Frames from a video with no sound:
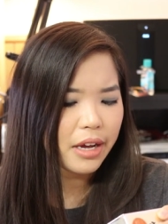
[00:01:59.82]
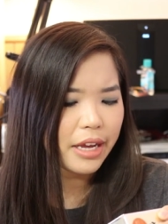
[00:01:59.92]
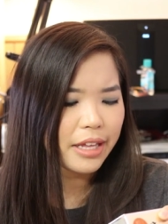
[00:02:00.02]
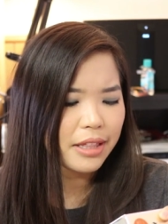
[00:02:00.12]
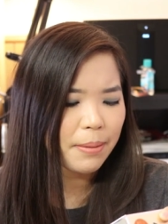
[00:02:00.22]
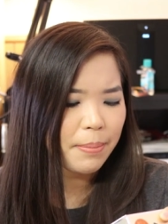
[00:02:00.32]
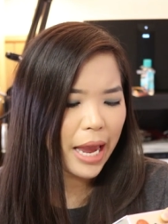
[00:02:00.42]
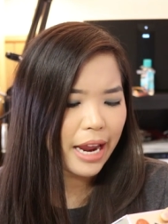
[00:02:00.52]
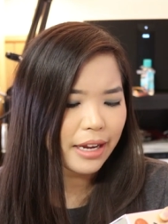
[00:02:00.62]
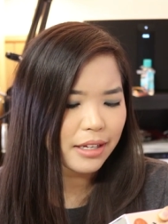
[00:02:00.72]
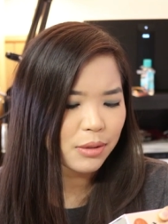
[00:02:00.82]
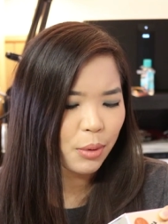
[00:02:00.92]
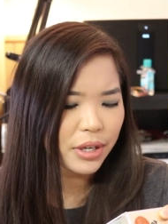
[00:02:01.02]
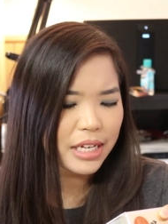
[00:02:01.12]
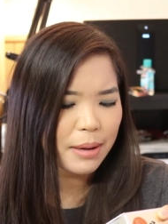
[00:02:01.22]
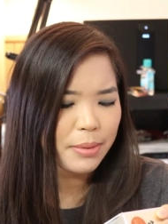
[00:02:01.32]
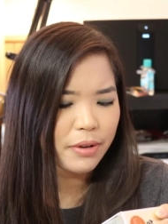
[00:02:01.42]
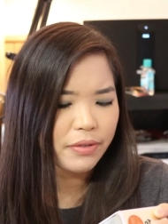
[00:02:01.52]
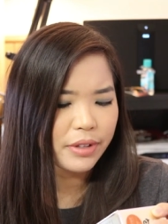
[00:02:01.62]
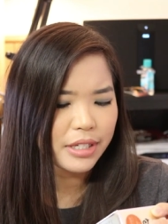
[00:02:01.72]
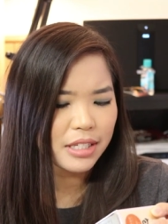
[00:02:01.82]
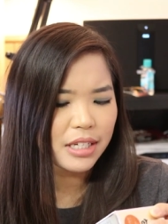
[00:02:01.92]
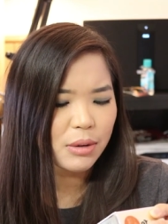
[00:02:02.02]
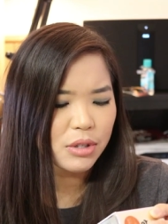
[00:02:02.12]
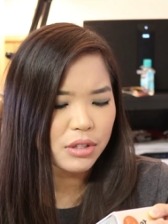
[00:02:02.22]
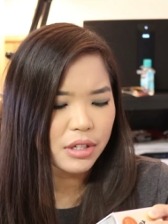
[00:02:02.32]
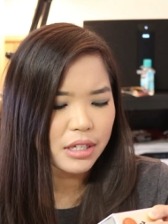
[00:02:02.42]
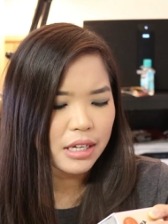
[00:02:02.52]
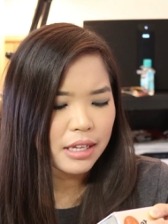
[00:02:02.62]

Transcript: in the bangs. Worked out beautifully, distinguished look,